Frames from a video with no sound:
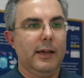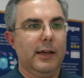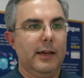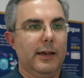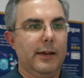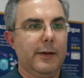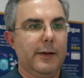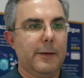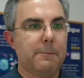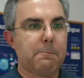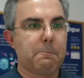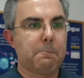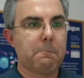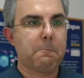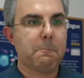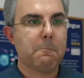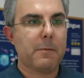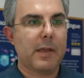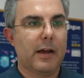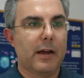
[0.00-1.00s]

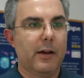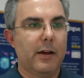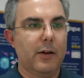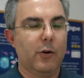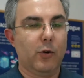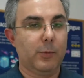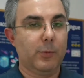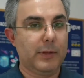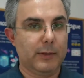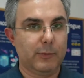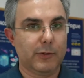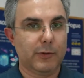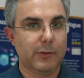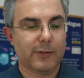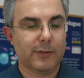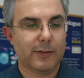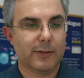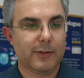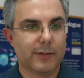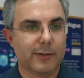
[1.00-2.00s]
um, i hope that
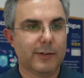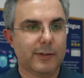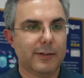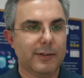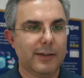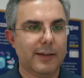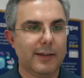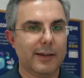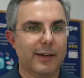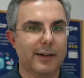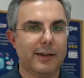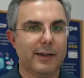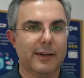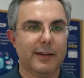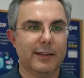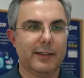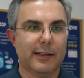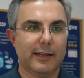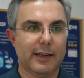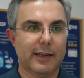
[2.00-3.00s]
was
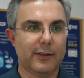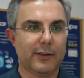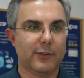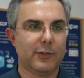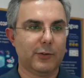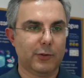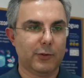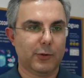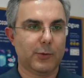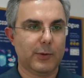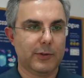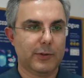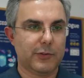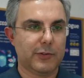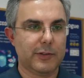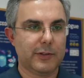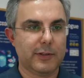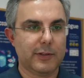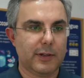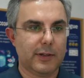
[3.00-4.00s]
uh, that answers your
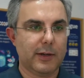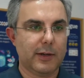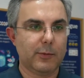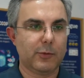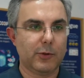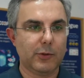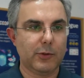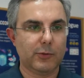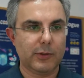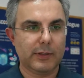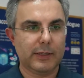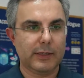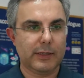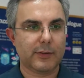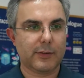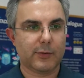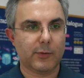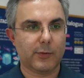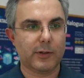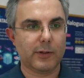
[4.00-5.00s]
question i'm going to the
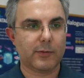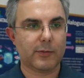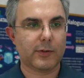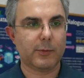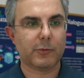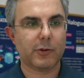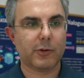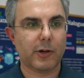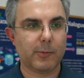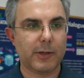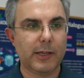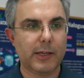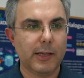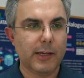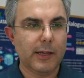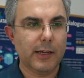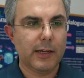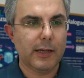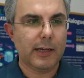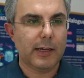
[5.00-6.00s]
next one from
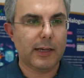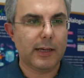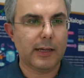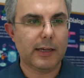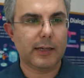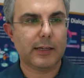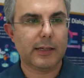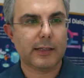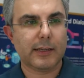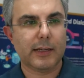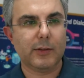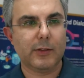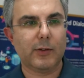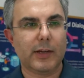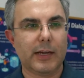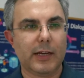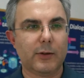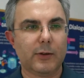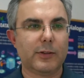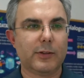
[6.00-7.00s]
tommy uh, can
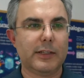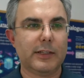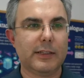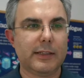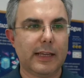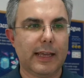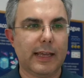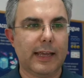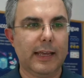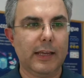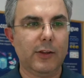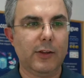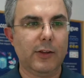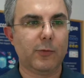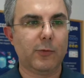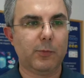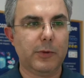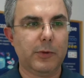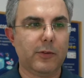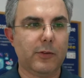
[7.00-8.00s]
you annotate the
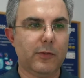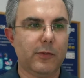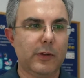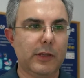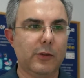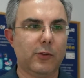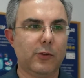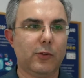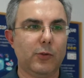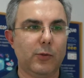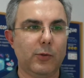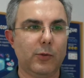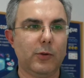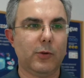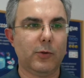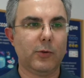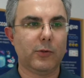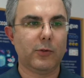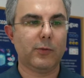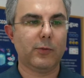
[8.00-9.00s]
age between two
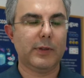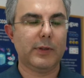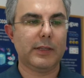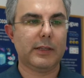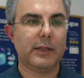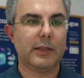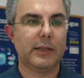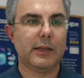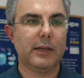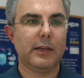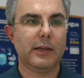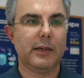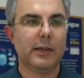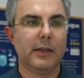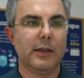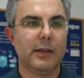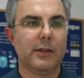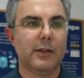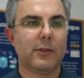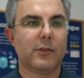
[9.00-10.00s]
nodes with the
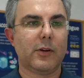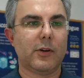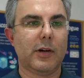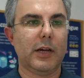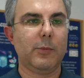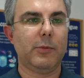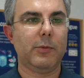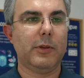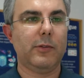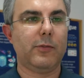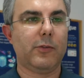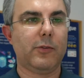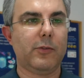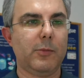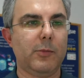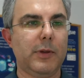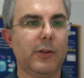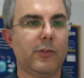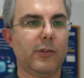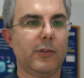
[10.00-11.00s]
type
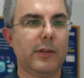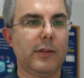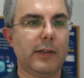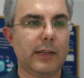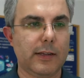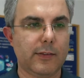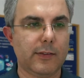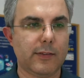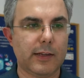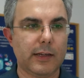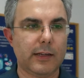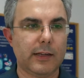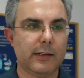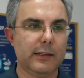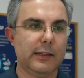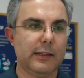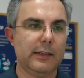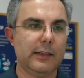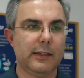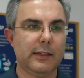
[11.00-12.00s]
information
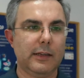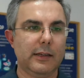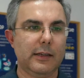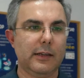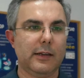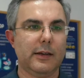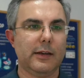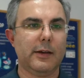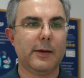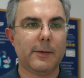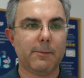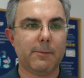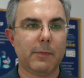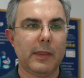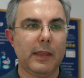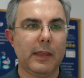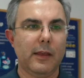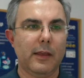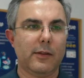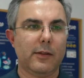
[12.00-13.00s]
exactly the um,
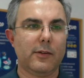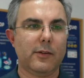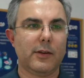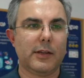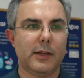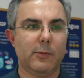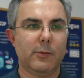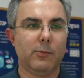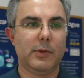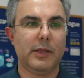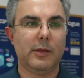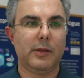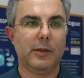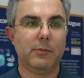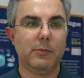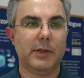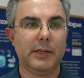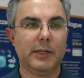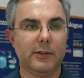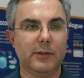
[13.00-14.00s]
there can be
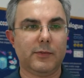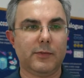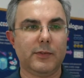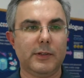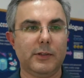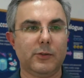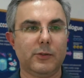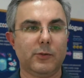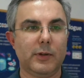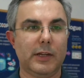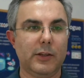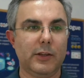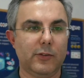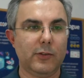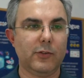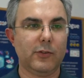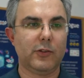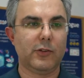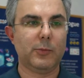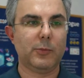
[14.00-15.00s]
many different
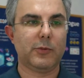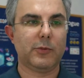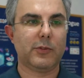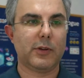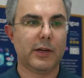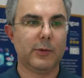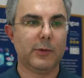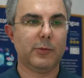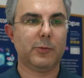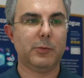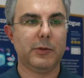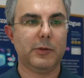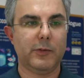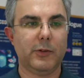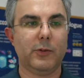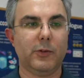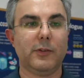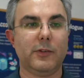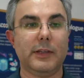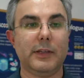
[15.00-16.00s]
relationships types
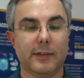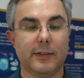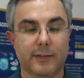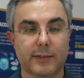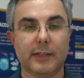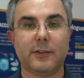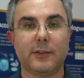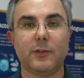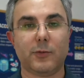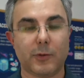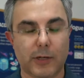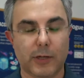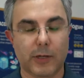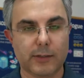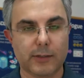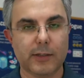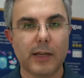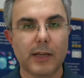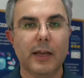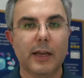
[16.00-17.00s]
between nodes yes that is
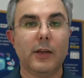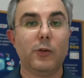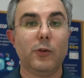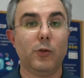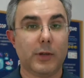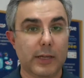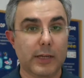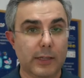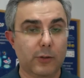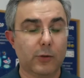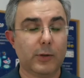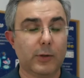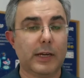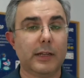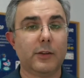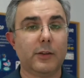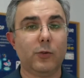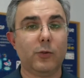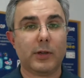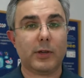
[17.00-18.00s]
right you can do
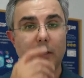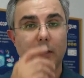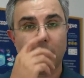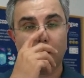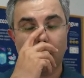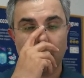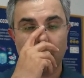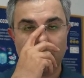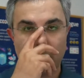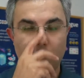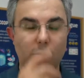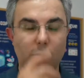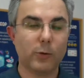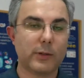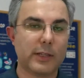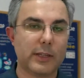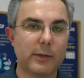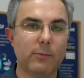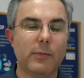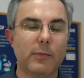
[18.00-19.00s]
that you can color
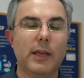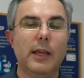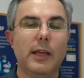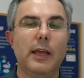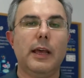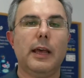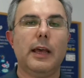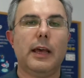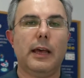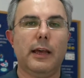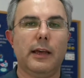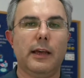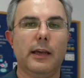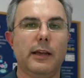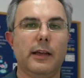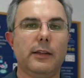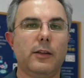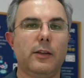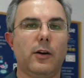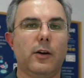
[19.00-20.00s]
code them
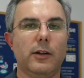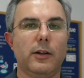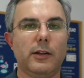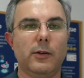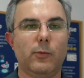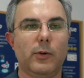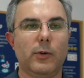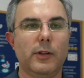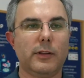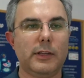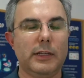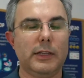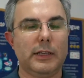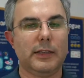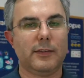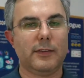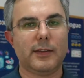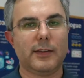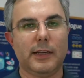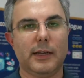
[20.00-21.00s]
uh, the other one
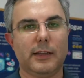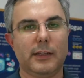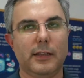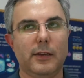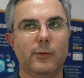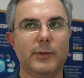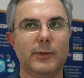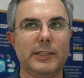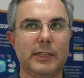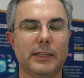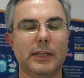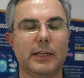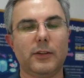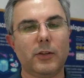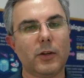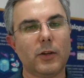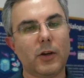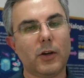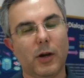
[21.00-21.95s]
thing is that when the data